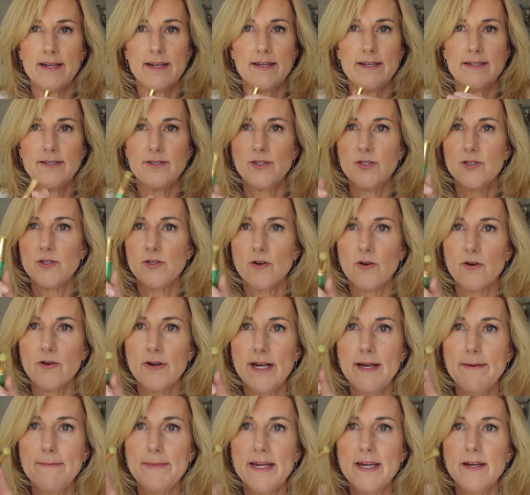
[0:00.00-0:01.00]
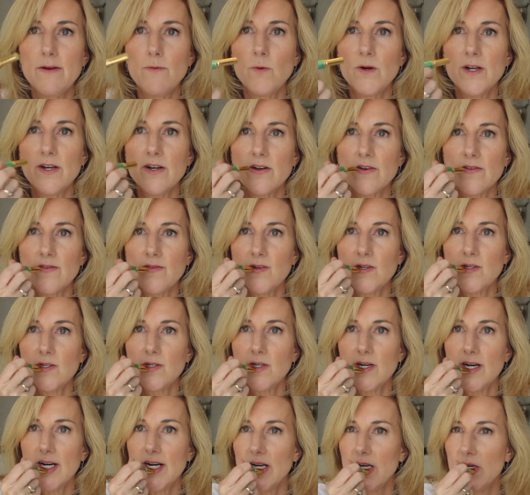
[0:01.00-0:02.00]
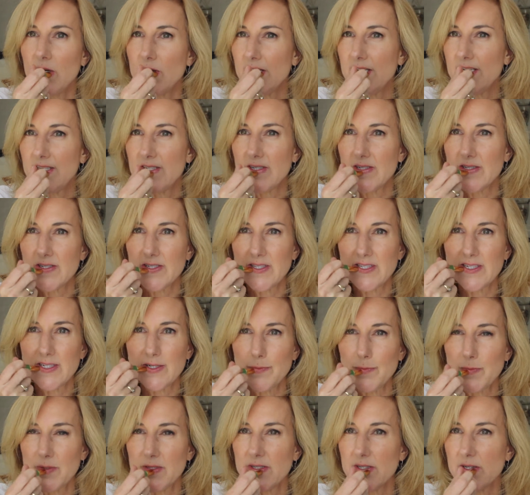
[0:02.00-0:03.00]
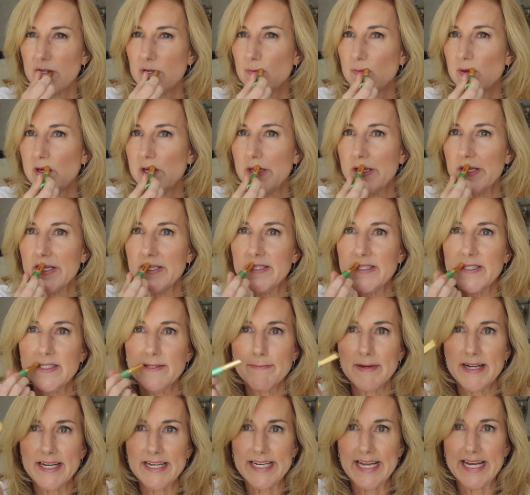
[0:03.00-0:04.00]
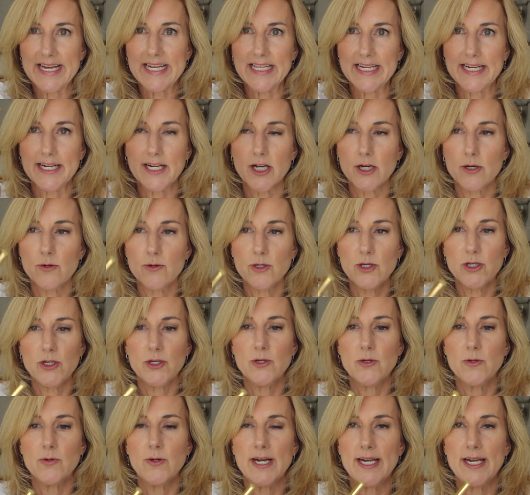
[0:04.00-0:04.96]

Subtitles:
And just creamy, wonderful, hydrates your lips. I mean, this is my daily go-to.